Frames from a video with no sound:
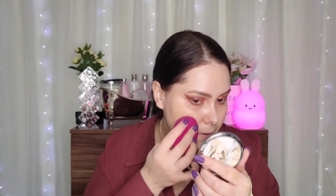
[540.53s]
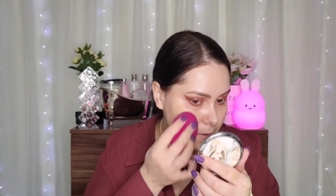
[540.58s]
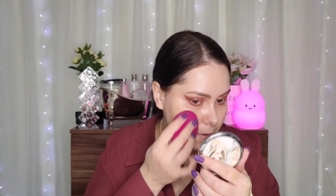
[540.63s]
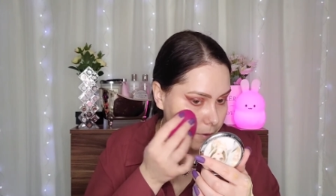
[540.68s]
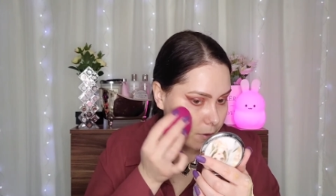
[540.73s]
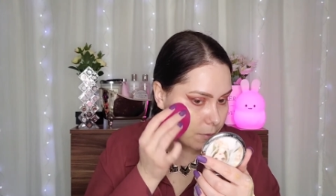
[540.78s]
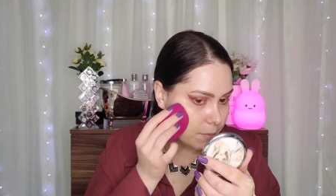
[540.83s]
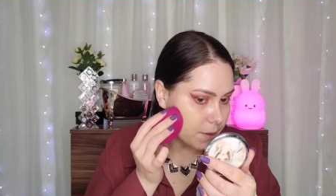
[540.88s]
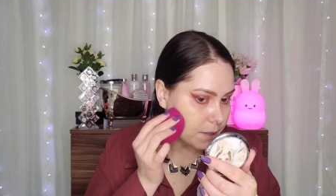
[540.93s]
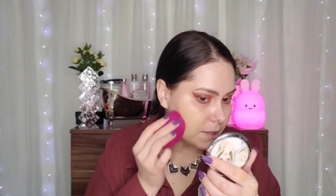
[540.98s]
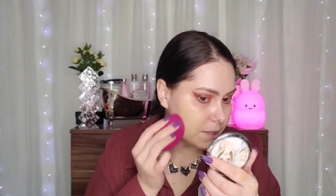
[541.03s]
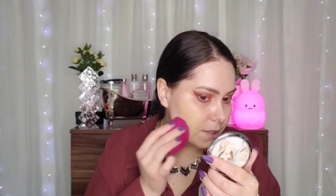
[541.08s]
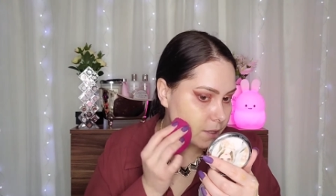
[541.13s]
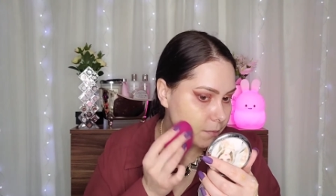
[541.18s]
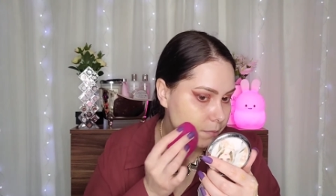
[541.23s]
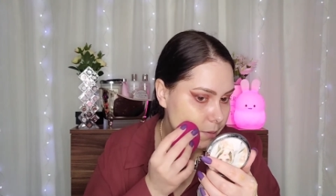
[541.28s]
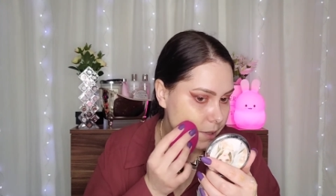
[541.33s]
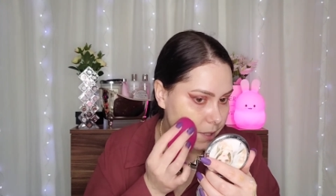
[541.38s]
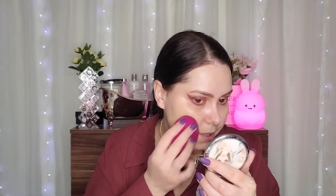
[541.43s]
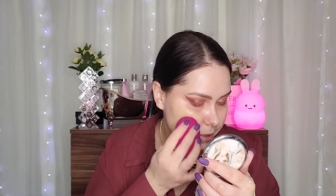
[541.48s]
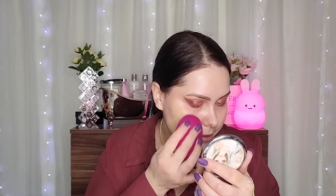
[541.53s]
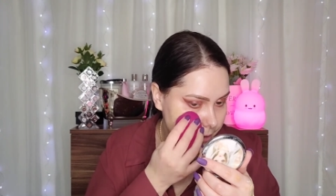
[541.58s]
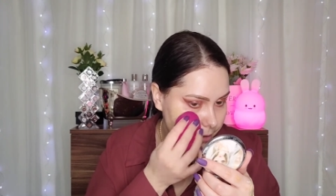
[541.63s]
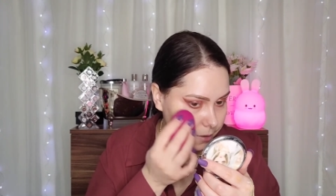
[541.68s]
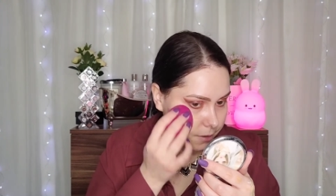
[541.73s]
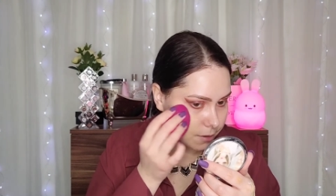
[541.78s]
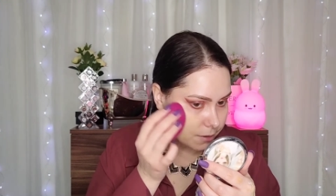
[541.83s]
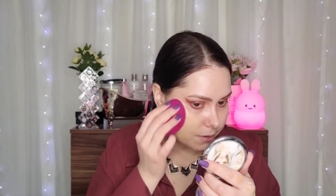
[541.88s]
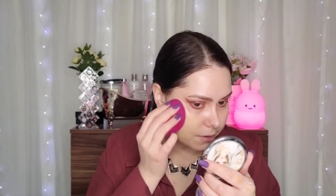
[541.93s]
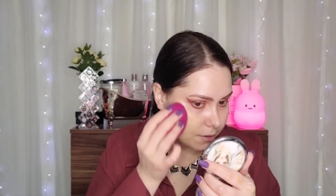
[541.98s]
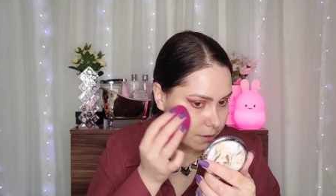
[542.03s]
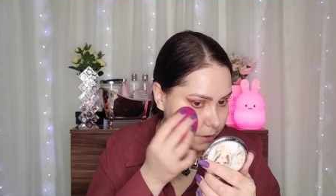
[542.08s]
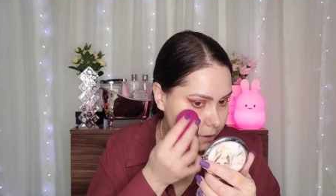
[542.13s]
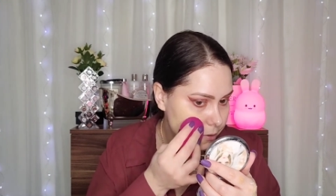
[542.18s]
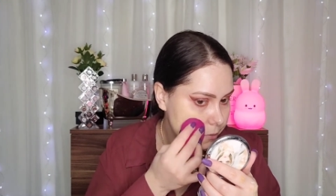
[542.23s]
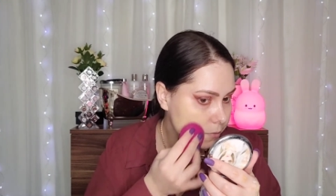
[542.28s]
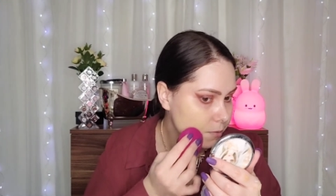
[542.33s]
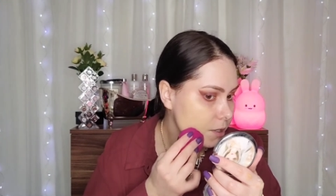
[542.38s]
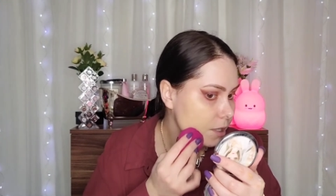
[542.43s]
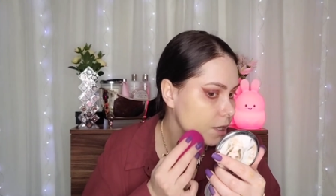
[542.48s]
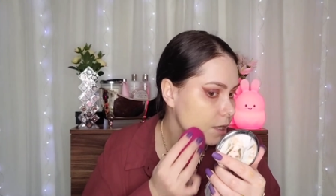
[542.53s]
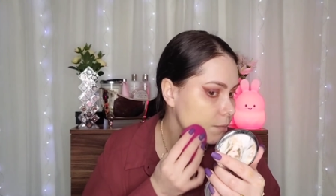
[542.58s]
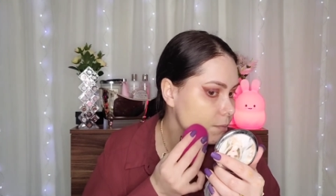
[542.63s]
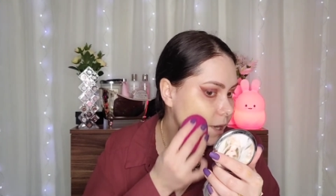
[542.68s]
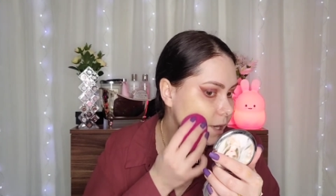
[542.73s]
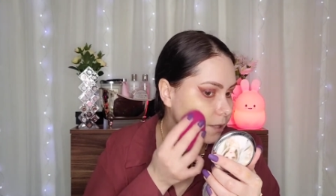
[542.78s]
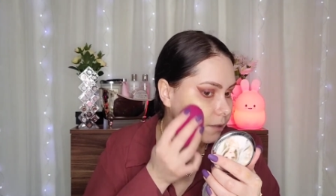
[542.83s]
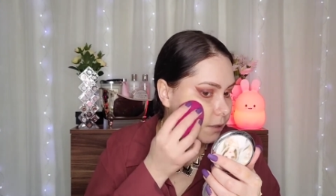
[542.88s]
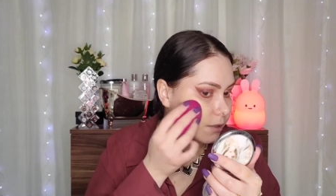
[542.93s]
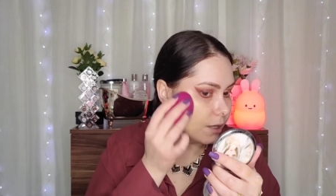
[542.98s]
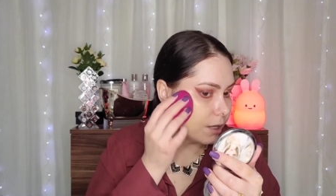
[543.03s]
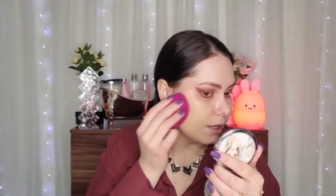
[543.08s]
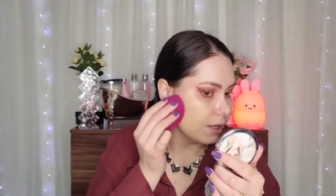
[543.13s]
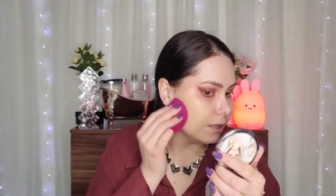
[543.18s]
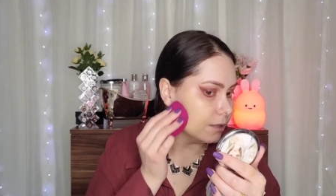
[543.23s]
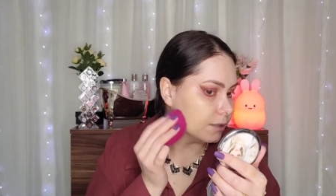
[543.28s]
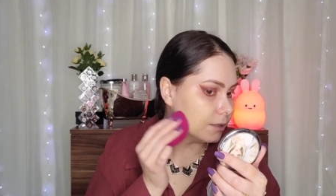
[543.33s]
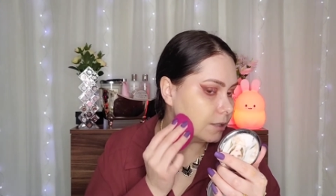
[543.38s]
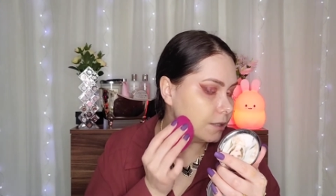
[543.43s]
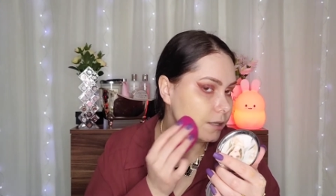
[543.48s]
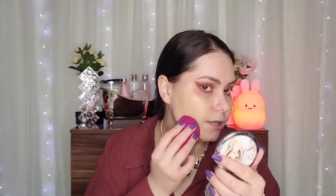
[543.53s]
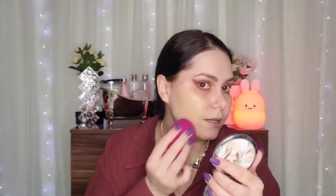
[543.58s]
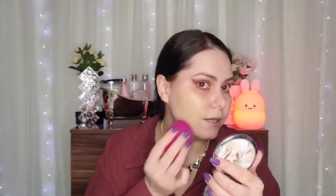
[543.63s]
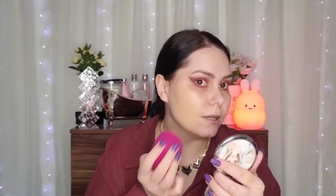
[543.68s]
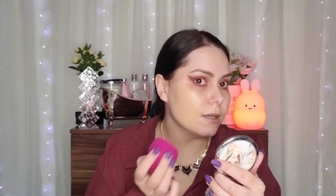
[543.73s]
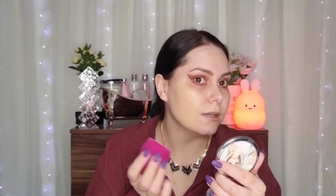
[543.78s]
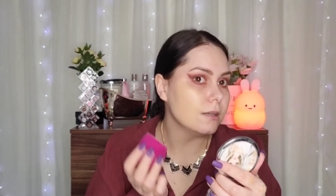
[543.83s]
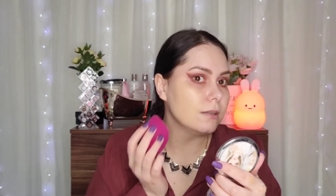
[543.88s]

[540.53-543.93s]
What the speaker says: Hope I didn't make a really bad color in here,